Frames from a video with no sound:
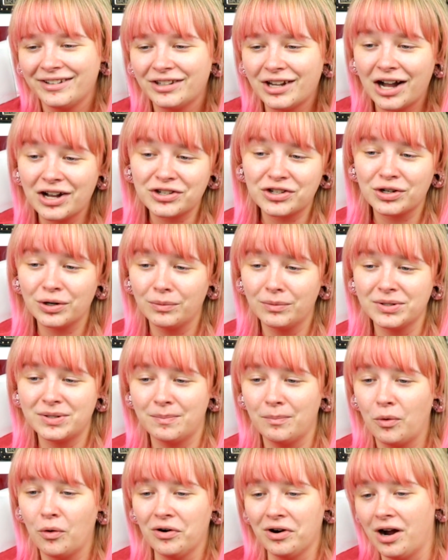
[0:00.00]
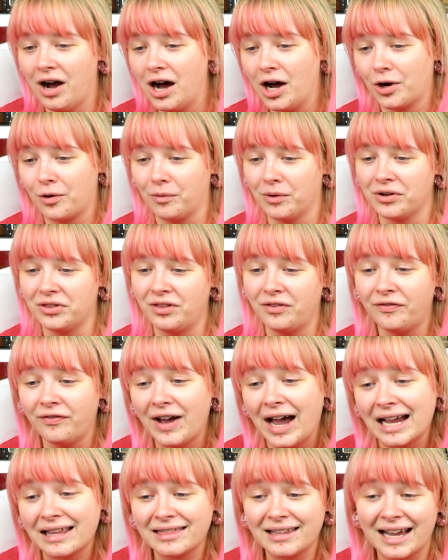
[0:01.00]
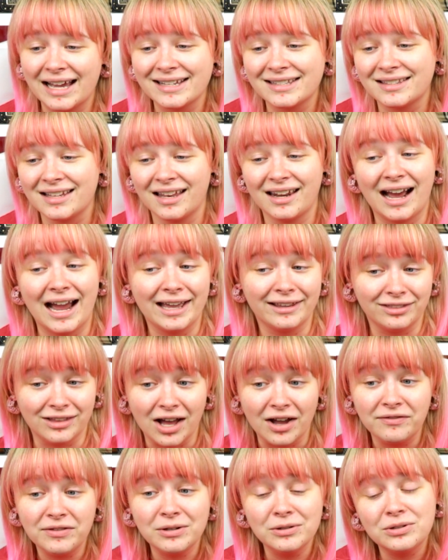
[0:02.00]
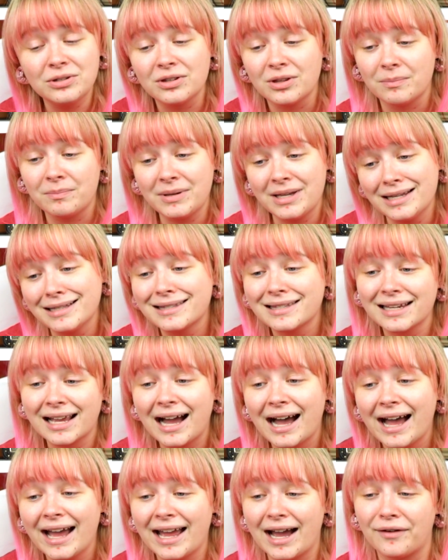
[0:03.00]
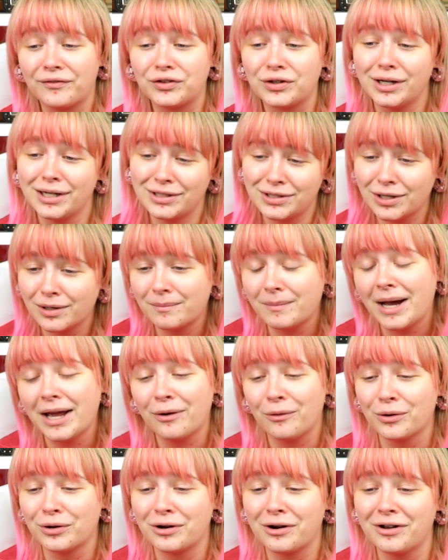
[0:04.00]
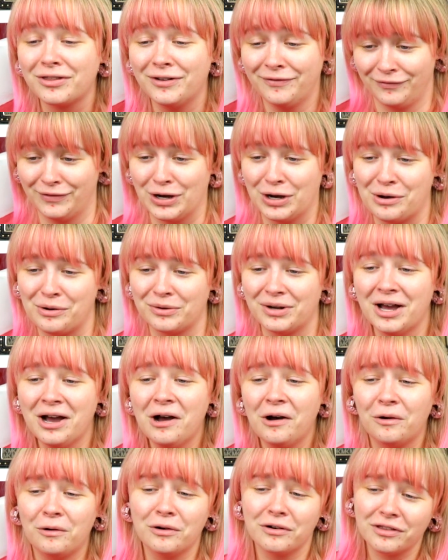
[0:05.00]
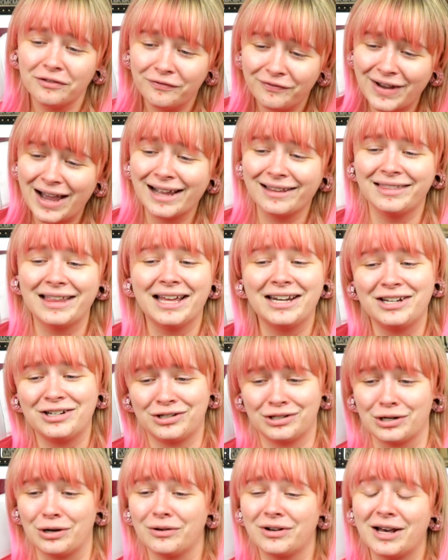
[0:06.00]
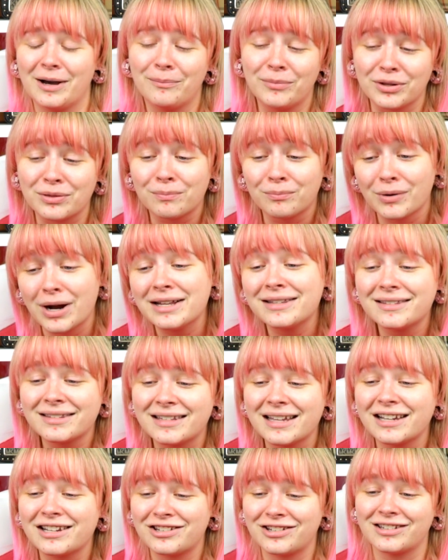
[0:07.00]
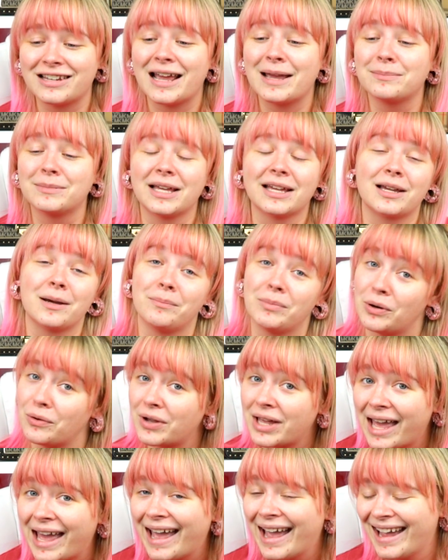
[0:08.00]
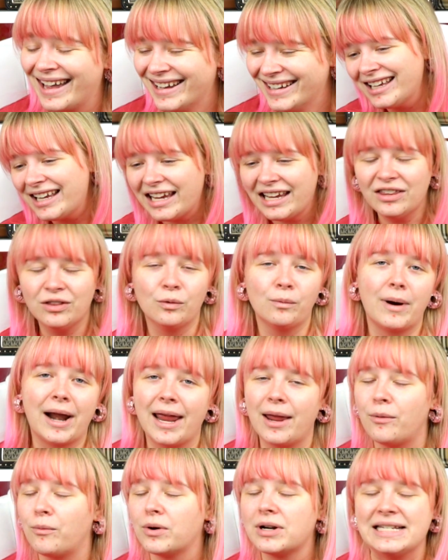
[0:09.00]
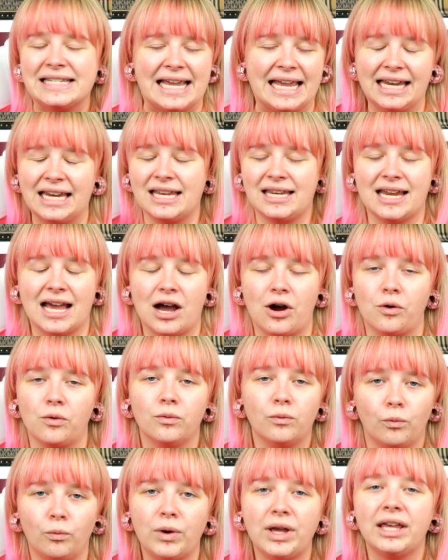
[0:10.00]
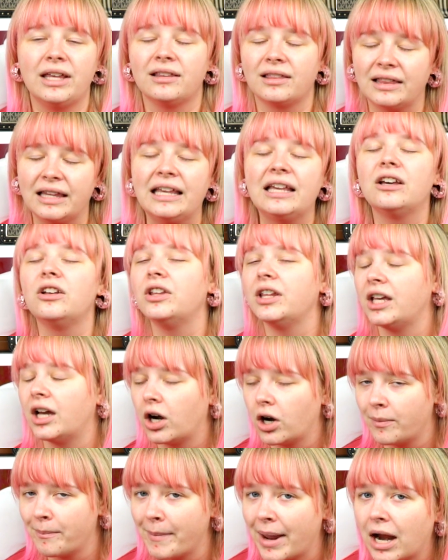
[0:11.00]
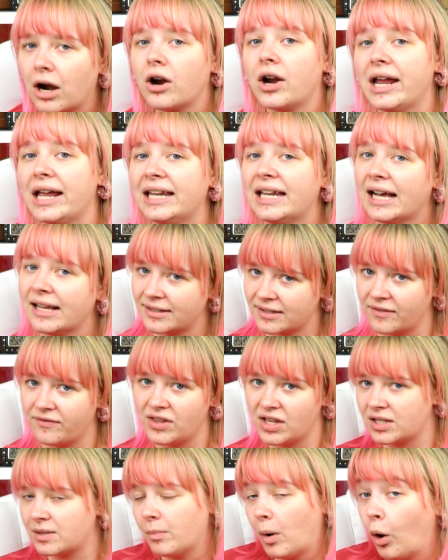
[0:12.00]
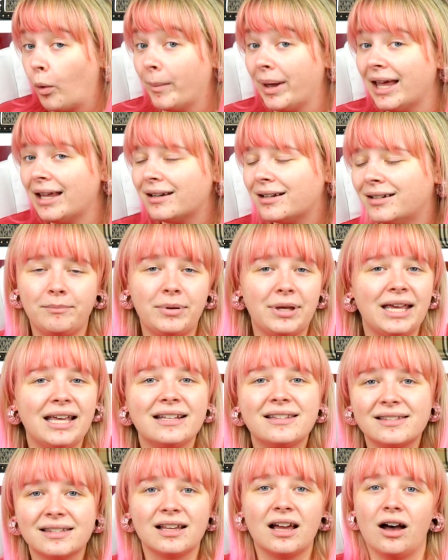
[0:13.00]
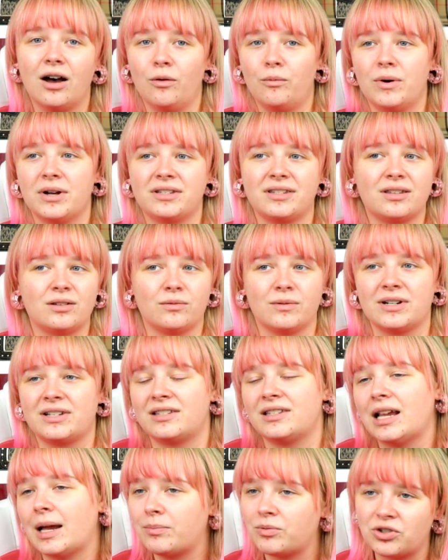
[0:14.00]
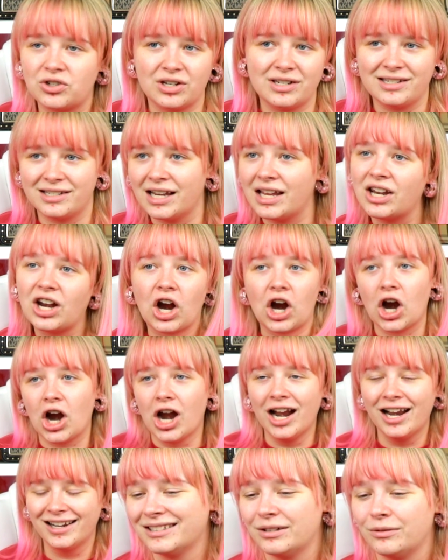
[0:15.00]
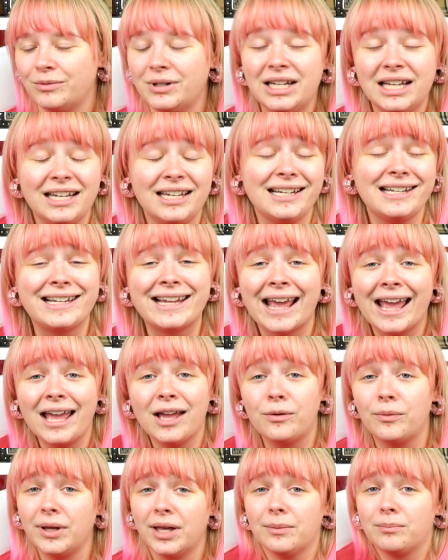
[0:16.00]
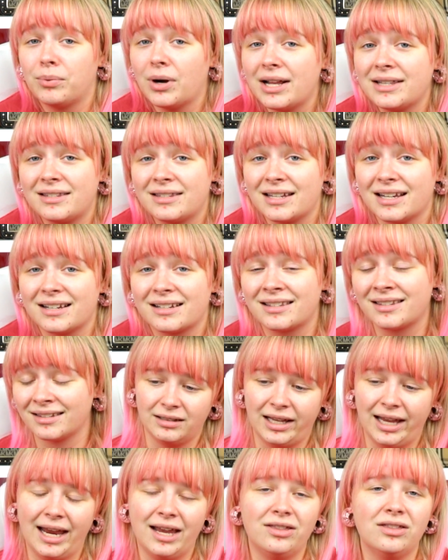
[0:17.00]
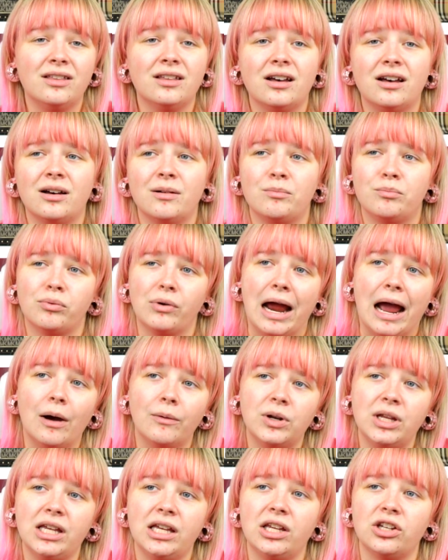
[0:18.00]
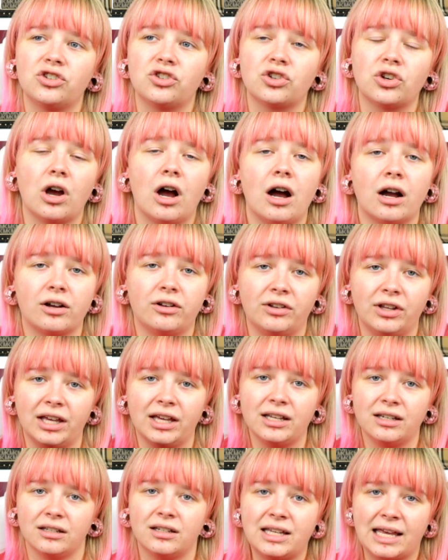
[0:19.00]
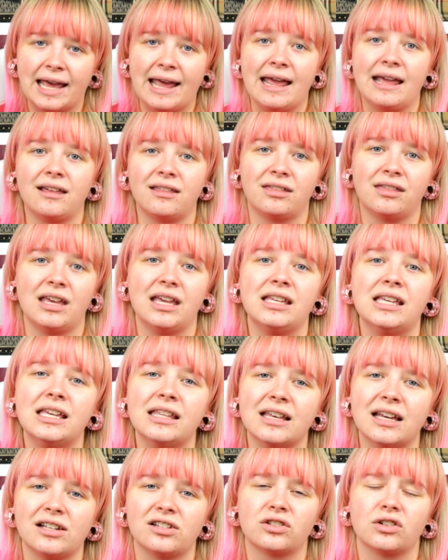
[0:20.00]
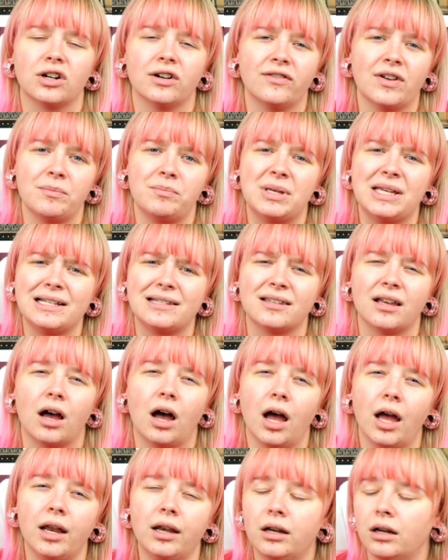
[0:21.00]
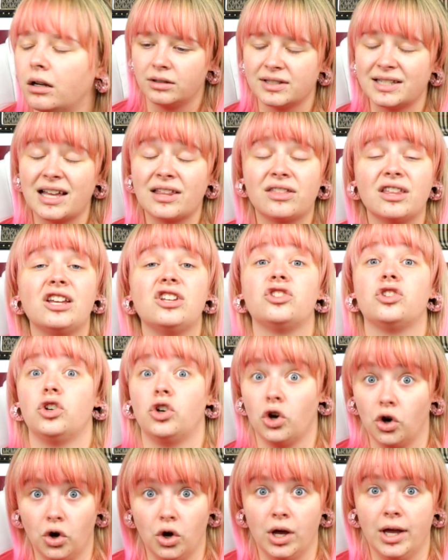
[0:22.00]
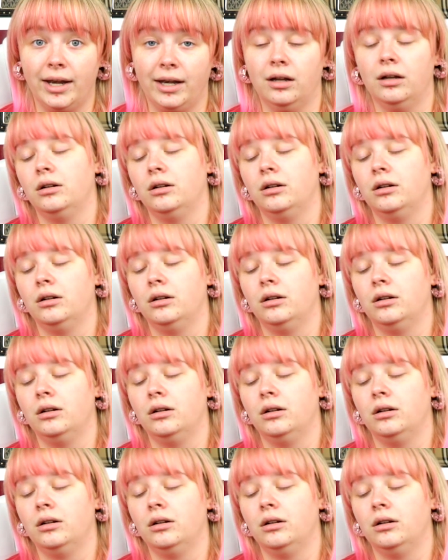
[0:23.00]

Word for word: Not sure what's more awkward, the fact that I said I love you to the pizza guy after he took my order on the phone, or the fact that he showed up with breadsticks shaped like a bouquet. Either way, we're dating now. We legally are married as of this moment. Pizza was the reception dinner. We didn't eat cake, we had breadsticks. And the brownie chocolate cake thingy they serve at Pizza Hut, because that thing's good.